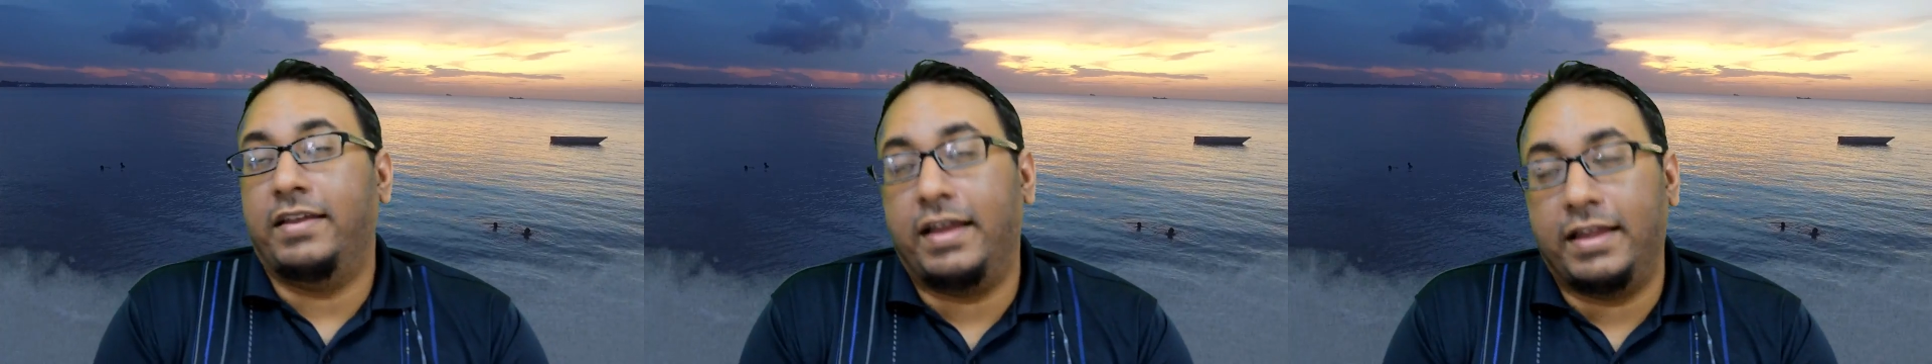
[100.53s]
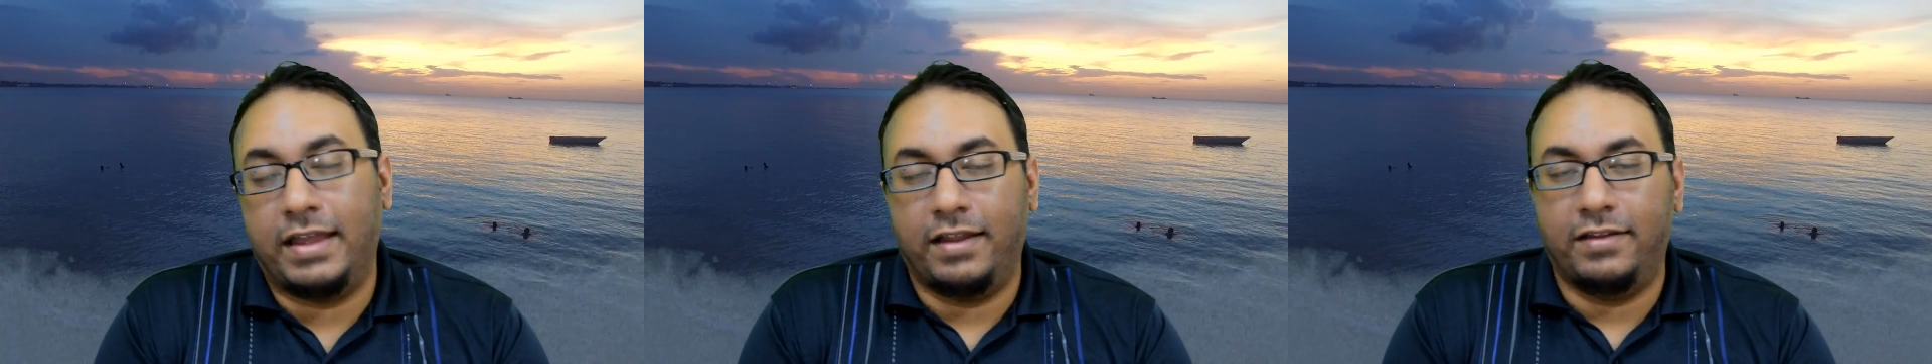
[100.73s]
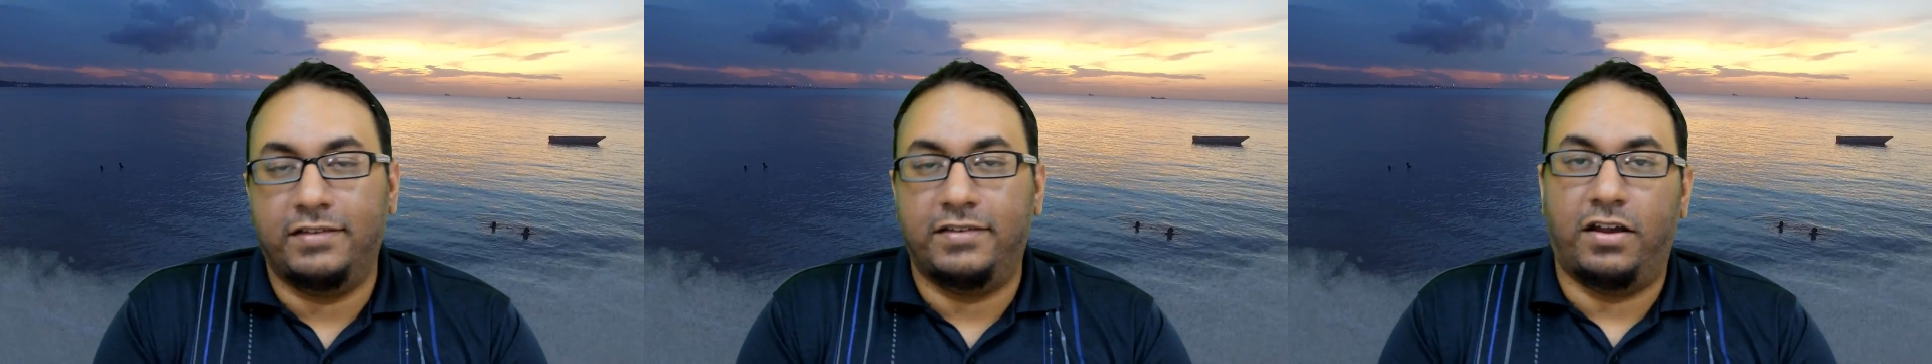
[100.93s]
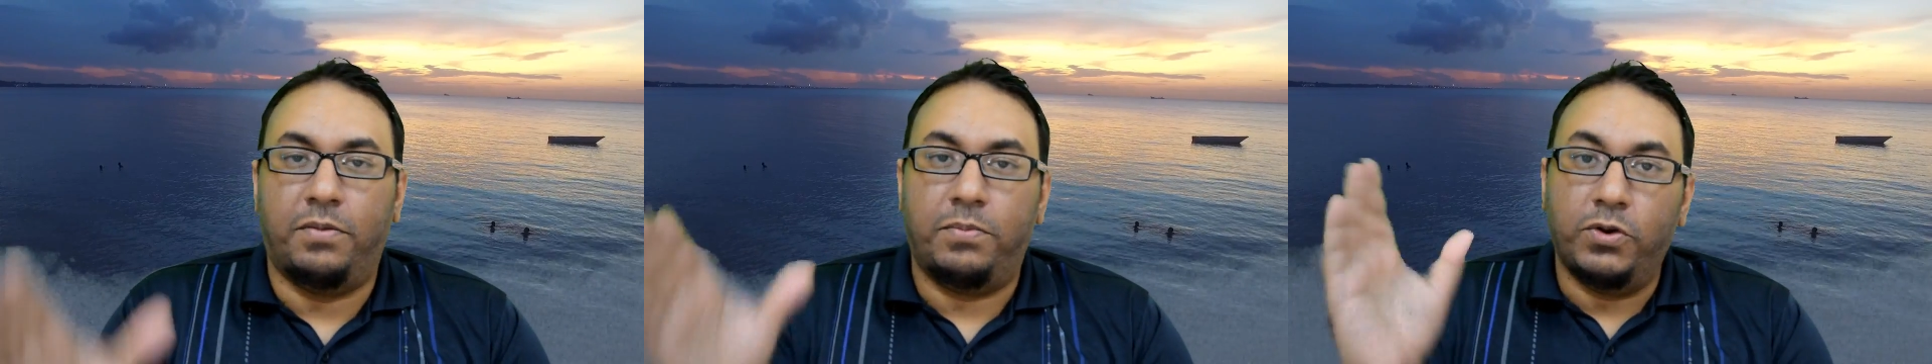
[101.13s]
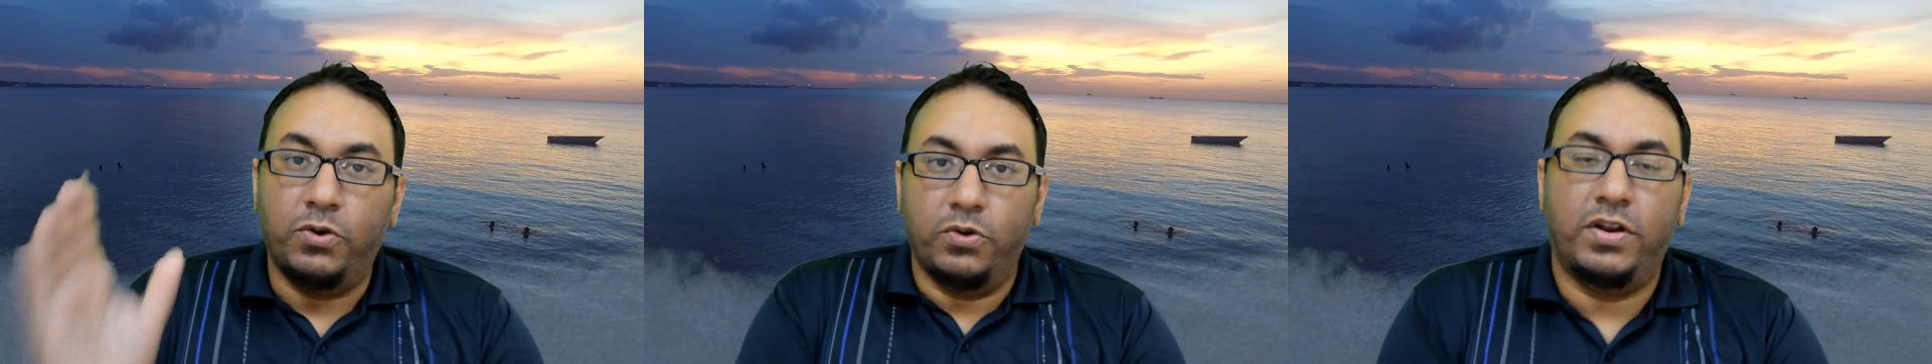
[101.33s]
again to
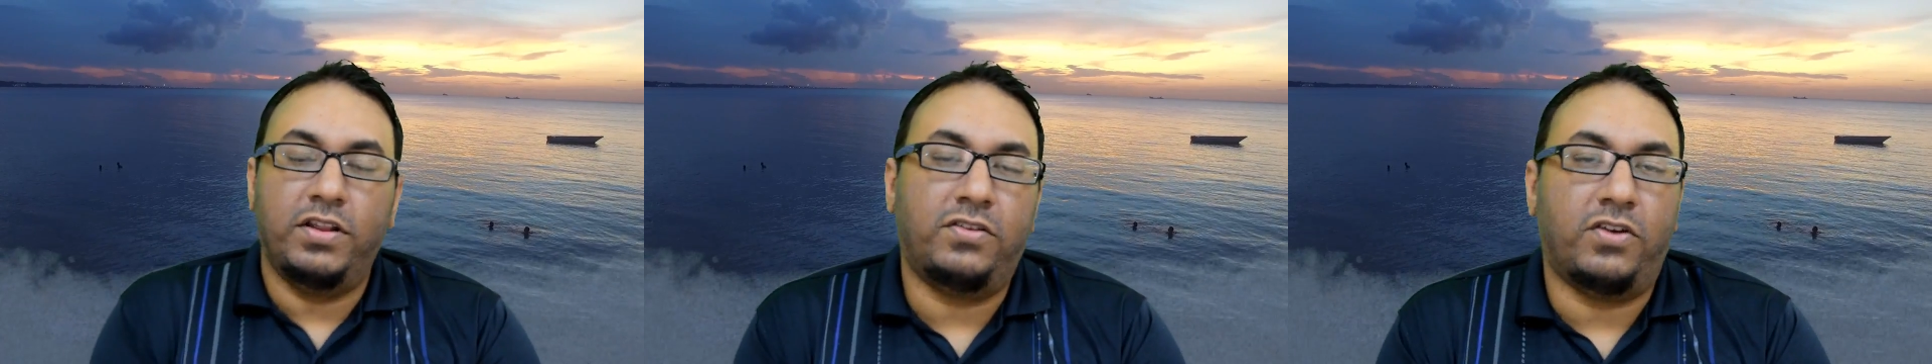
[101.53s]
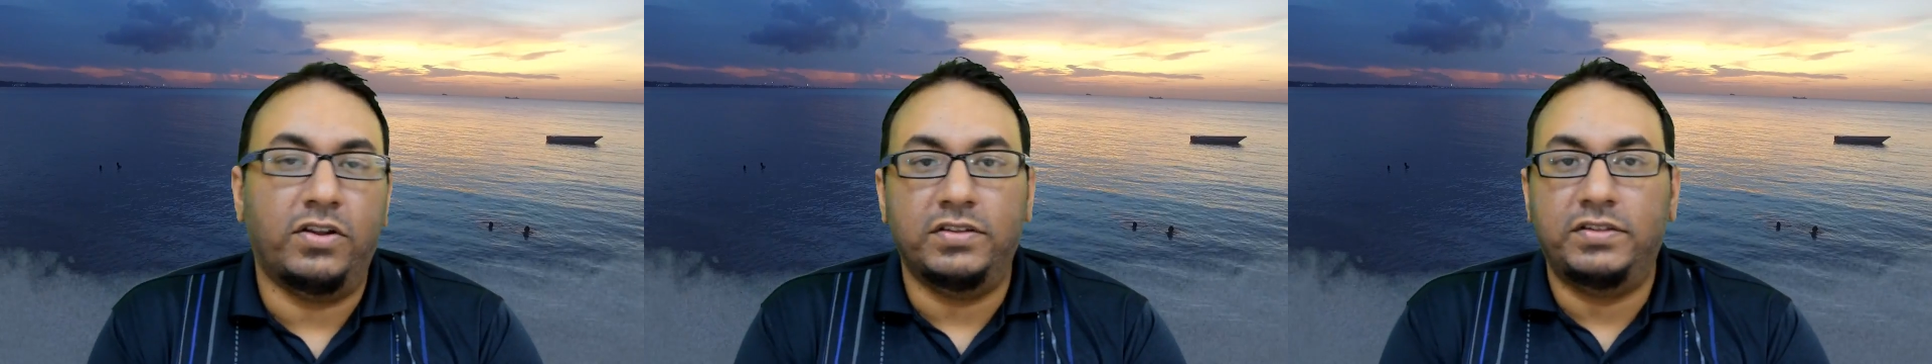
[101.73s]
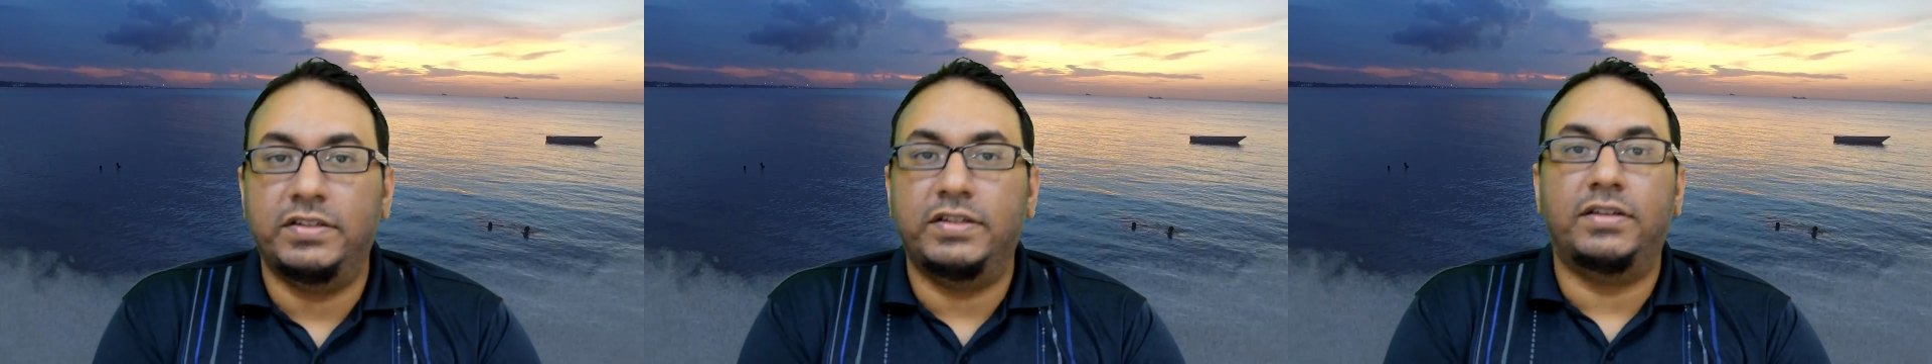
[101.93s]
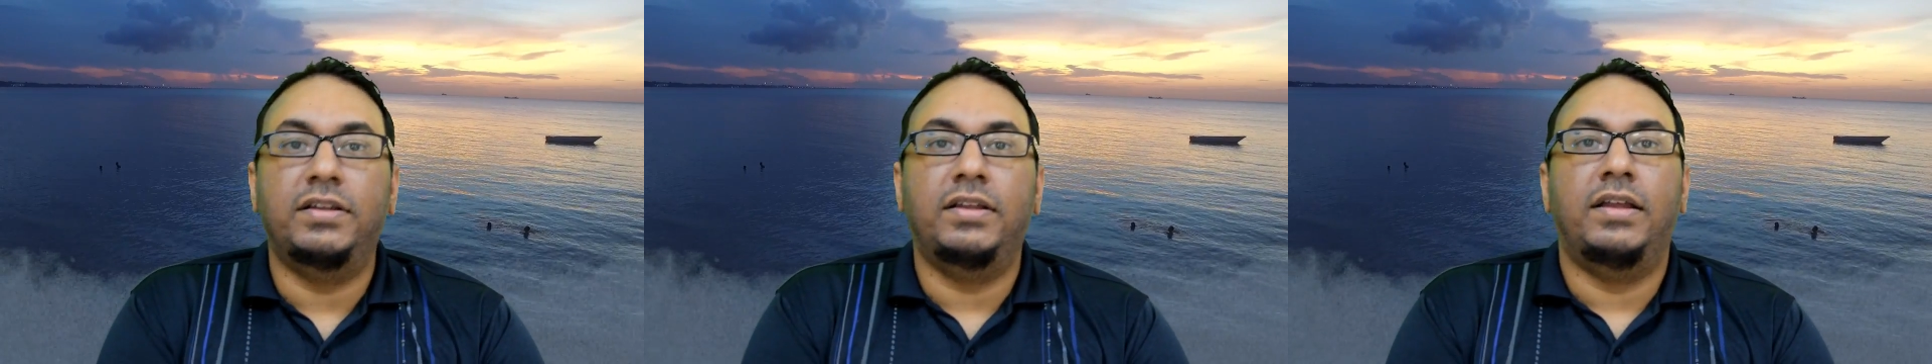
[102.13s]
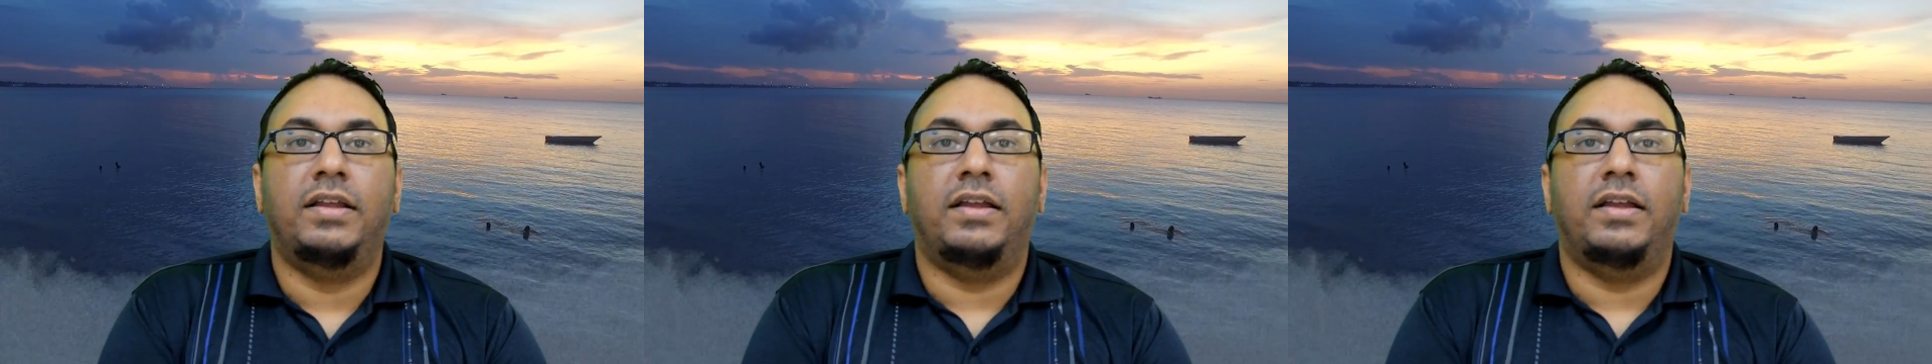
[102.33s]
upload it onto